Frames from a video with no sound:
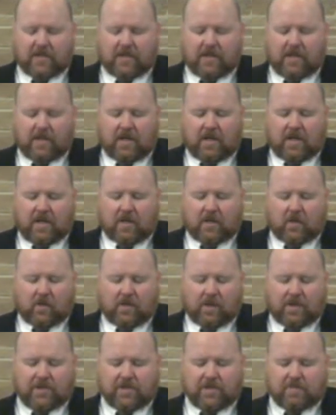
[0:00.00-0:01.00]
And
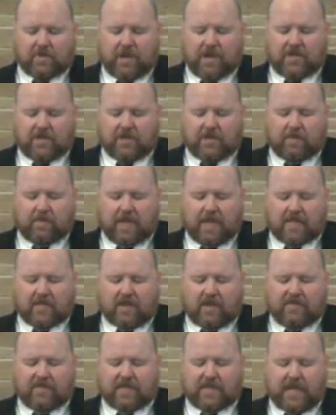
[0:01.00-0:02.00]
Lord, I just pray that you
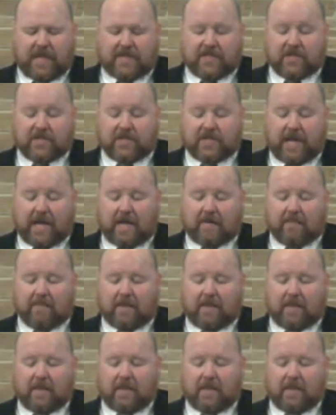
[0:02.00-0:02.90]
bless our invitation time.